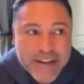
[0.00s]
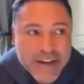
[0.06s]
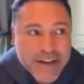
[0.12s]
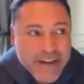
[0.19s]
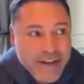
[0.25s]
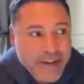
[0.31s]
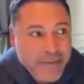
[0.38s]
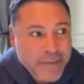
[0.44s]

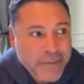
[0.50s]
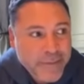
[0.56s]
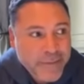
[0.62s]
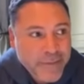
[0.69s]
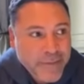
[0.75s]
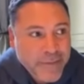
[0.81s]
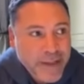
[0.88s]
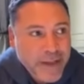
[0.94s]

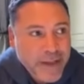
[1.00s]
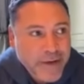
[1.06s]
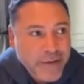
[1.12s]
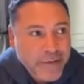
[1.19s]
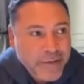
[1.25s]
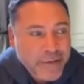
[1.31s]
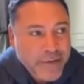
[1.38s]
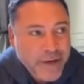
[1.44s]
Um, you
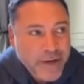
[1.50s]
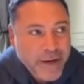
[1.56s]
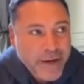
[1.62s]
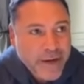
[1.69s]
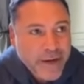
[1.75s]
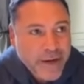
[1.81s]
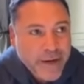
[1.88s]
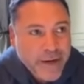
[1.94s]
know,
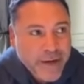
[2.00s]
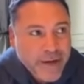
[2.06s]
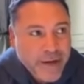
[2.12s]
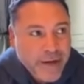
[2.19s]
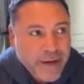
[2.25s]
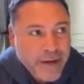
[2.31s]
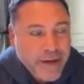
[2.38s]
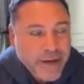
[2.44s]

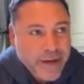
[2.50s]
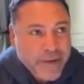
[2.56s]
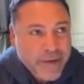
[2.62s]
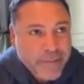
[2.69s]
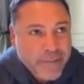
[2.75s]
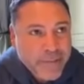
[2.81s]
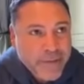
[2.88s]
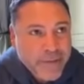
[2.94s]

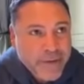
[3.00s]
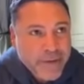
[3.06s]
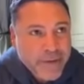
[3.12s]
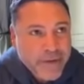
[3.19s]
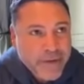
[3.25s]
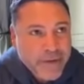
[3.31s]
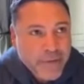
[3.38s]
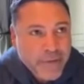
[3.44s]
um,
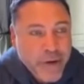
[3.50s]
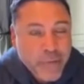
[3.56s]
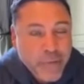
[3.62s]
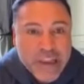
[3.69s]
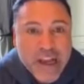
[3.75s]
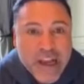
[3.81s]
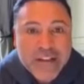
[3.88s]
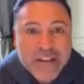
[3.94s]
when
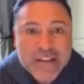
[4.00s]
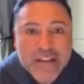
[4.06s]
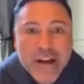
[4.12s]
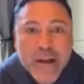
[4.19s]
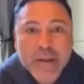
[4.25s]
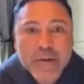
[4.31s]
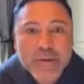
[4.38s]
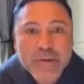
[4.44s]
we lost
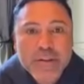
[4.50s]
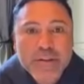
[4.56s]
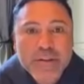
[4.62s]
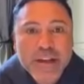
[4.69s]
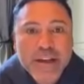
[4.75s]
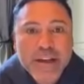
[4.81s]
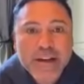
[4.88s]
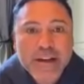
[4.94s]
all
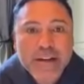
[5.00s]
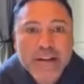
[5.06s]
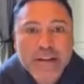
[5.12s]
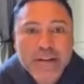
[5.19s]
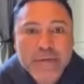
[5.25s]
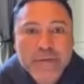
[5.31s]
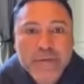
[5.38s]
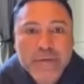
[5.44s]
those
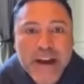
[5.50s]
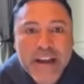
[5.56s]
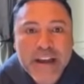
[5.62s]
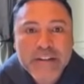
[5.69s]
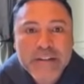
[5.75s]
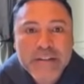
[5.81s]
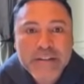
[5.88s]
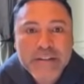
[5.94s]
uh,
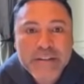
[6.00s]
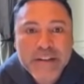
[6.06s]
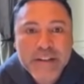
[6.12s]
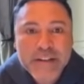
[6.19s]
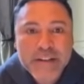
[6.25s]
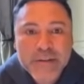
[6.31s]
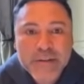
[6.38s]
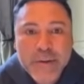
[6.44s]
fighters
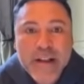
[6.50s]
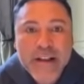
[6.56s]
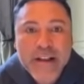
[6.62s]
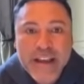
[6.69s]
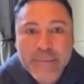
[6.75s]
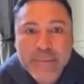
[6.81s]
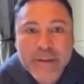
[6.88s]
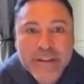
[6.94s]
uh, to Al
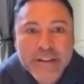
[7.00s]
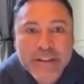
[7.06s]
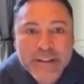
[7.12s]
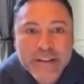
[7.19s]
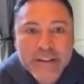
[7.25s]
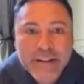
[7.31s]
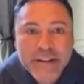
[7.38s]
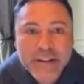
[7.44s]
Haymon,
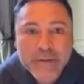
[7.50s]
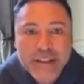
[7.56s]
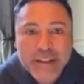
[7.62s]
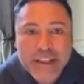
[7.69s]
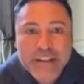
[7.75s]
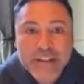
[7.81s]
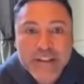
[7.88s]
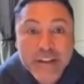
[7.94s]
uh, when
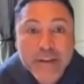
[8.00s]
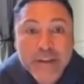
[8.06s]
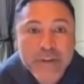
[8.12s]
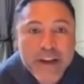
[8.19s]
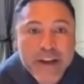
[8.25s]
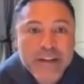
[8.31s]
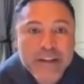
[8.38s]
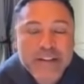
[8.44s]
he took the
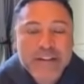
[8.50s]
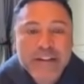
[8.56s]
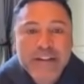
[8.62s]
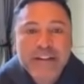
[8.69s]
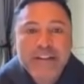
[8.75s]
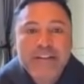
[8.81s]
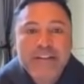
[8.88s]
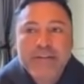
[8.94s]
fighters
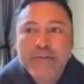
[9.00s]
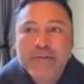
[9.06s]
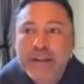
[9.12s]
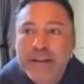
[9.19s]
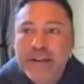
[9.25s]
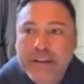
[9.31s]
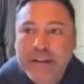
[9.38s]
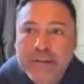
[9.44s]
uh, to
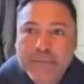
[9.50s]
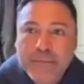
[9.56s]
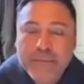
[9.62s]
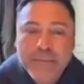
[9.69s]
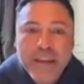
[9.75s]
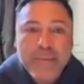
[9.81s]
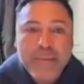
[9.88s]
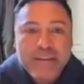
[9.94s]
uh,
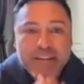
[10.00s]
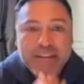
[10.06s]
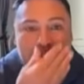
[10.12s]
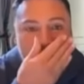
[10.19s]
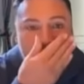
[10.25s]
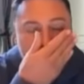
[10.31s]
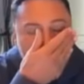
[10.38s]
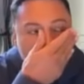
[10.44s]
P B C,